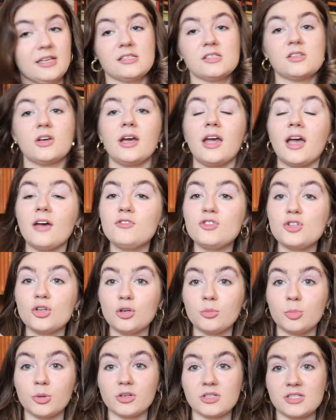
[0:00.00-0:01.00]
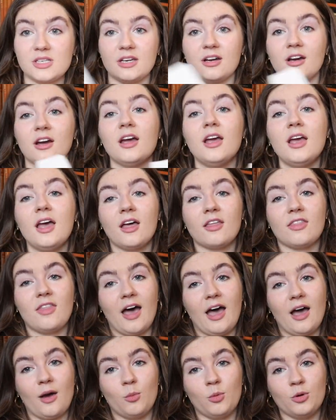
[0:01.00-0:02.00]
is. So I have two books here
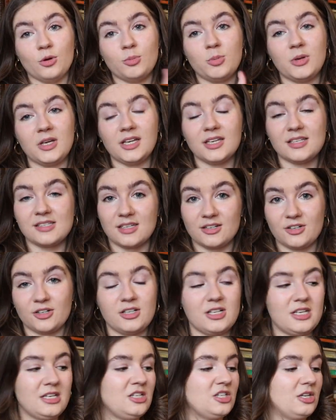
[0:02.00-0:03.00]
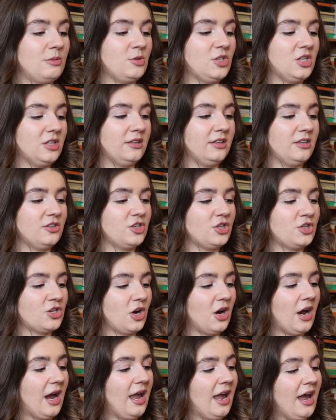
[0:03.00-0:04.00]
that would be considered Egyptian
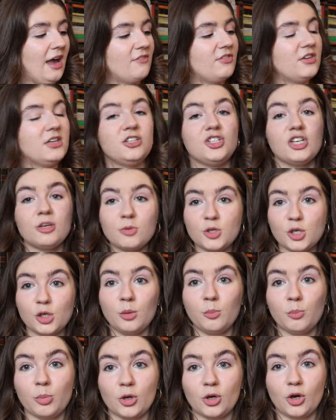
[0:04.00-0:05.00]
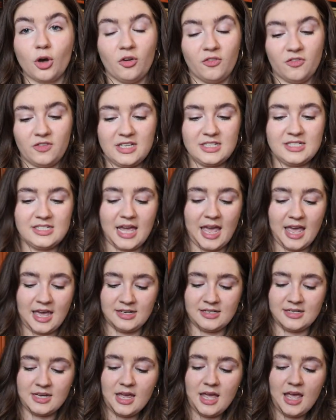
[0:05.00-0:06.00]
literature. I have the Egyptian Book of the
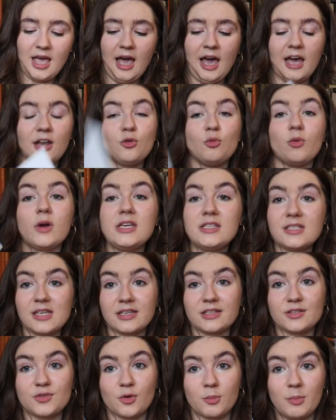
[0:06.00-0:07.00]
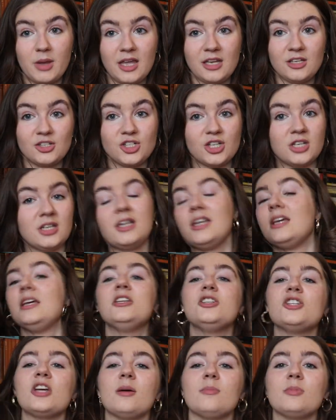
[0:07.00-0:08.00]
Dead and Writings from Ancient
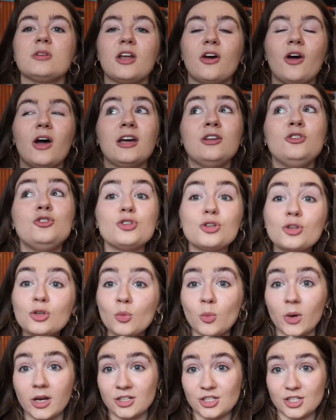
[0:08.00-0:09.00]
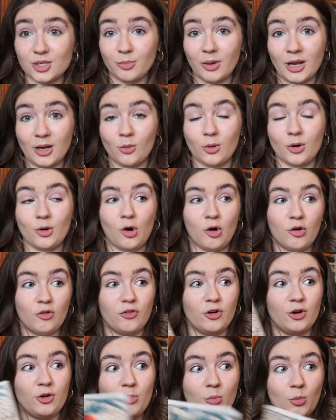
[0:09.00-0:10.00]
Egypt. Now, I do wish that Penguin
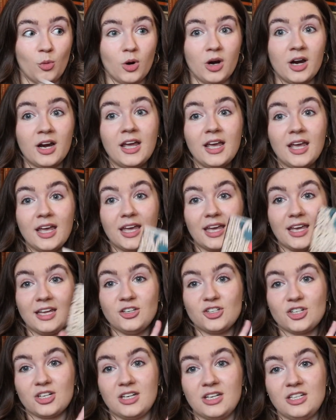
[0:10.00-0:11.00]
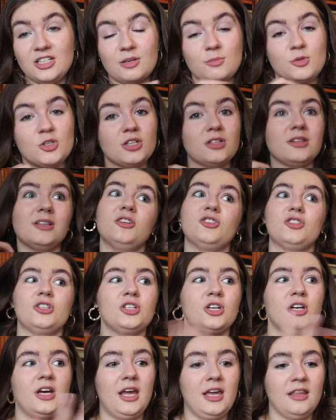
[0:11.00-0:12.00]
offered more ancient Egyptian
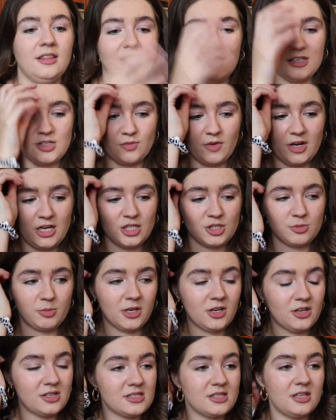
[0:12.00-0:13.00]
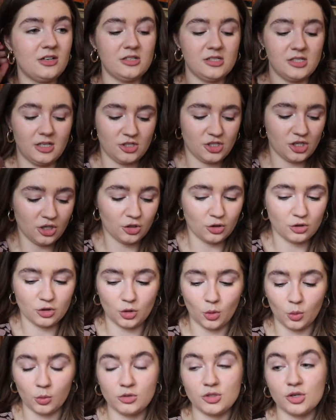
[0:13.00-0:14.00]
literature in this range because they're such a good
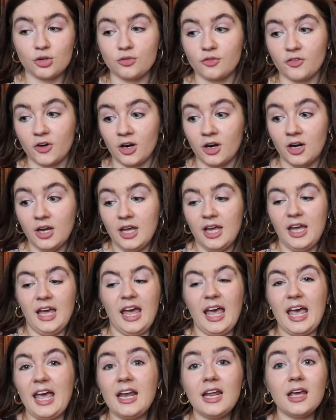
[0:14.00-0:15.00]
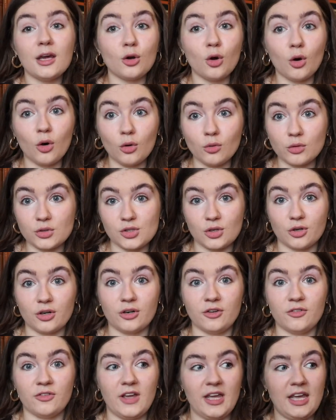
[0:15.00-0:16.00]
go-to for any and all
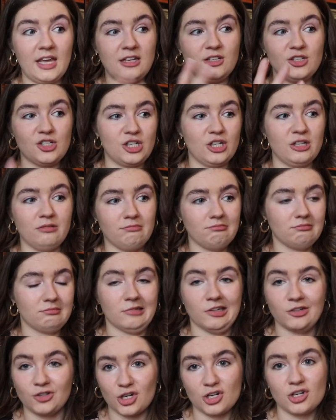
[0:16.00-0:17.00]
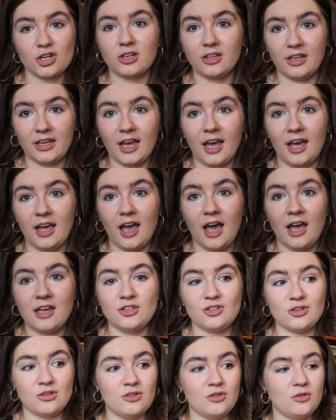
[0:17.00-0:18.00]
sort of ancient literature. Like,
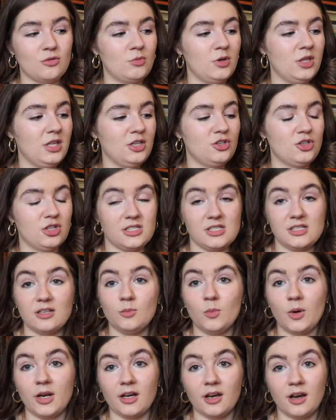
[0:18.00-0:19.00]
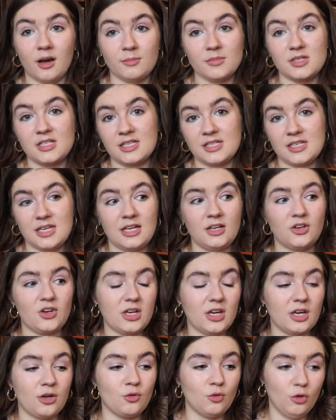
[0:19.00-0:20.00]
I do really trust them when it comes to, say,
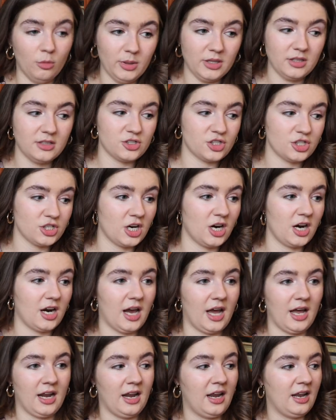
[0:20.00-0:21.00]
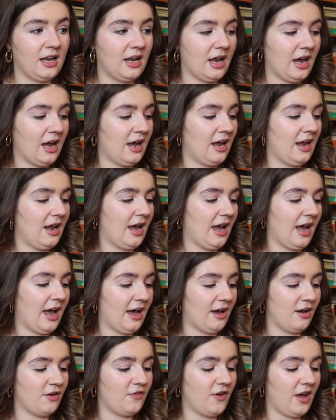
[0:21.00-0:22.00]
Greek and Roman literature, and I
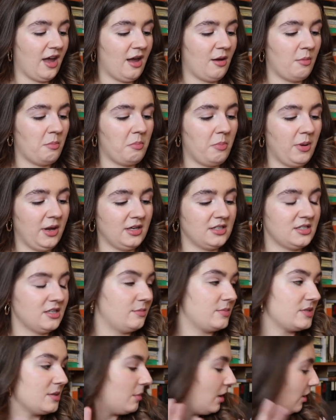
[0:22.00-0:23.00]
have picked up some